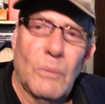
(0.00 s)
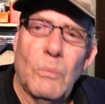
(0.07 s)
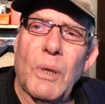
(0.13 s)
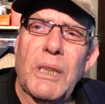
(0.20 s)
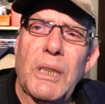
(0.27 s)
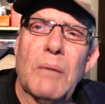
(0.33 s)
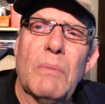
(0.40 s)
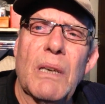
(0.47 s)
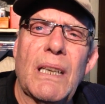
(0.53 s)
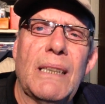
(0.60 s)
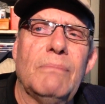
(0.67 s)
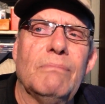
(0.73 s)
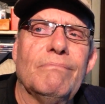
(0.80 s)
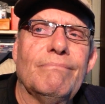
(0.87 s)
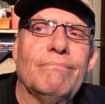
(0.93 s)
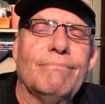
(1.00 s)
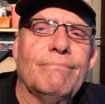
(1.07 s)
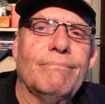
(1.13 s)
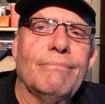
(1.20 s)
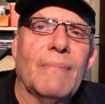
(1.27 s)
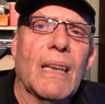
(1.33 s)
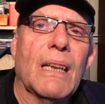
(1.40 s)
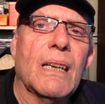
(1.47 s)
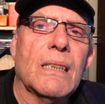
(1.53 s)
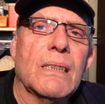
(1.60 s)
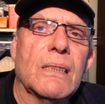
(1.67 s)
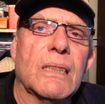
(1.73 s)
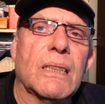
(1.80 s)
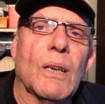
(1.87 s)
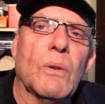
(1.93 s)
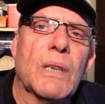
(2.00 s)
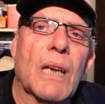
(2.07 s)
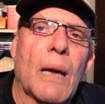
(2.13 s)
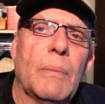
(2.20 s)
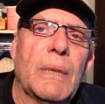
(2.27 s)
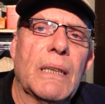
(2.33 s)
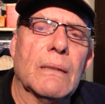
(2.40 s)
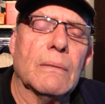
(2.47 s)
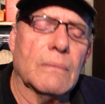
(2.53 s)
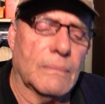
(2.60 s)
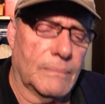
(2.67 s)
What do you mean? Still coming.